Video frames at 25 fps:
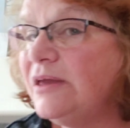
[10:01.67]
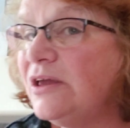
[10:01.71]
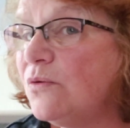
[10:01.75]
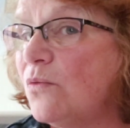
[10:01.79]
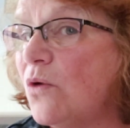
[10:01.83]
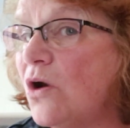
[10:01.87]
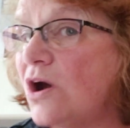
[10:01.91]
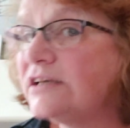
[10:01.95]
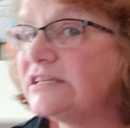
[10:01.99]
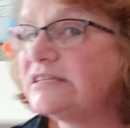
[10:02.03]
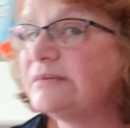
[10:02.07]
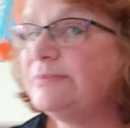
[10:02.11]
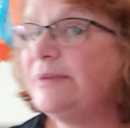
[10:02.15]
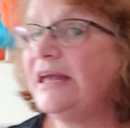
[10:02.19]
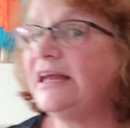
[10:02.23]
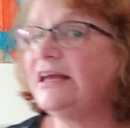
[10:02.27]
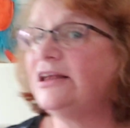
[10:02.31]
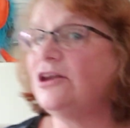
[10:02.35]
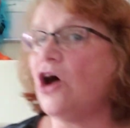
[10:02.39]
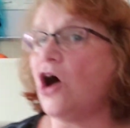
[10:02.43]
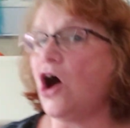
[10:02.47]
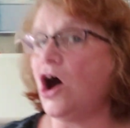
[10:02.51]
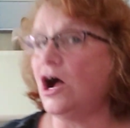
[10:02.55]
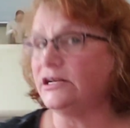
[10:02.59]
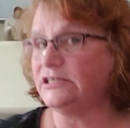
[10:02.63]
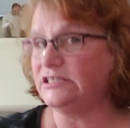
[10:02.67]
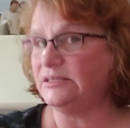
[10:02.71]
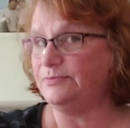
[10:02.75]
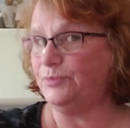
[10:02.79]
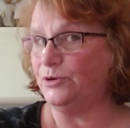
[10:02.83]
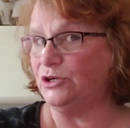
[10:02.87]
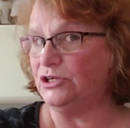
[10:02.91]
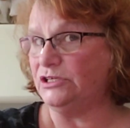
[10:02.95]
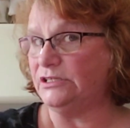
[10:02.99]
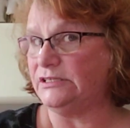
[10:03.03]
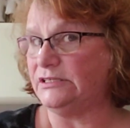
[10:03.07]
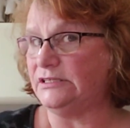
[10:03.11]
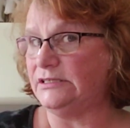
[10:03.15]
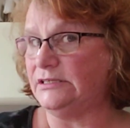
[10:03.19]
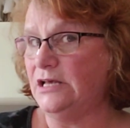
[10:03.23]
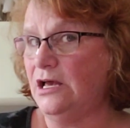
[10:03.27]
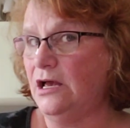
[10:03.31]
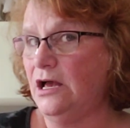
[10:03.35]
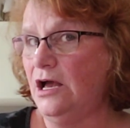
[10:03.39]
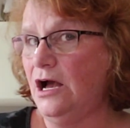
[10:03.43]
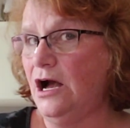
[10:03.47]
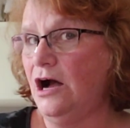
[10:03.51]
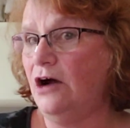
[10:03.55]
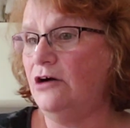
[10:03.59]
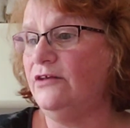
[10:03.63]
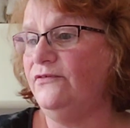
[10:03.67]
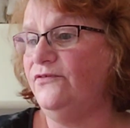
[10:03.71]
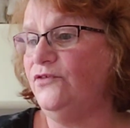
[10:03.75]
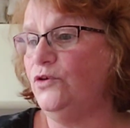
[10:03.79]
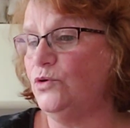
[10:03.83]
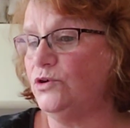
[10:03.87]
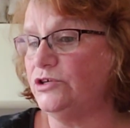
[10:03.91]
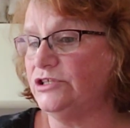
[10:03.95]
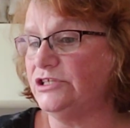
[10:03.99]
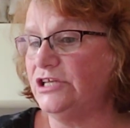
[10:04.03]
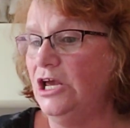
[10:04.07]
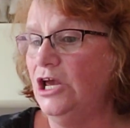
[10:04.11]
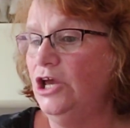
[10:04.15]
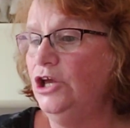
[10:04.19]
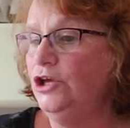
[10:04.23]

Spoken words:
you want to make an octopus out of yours.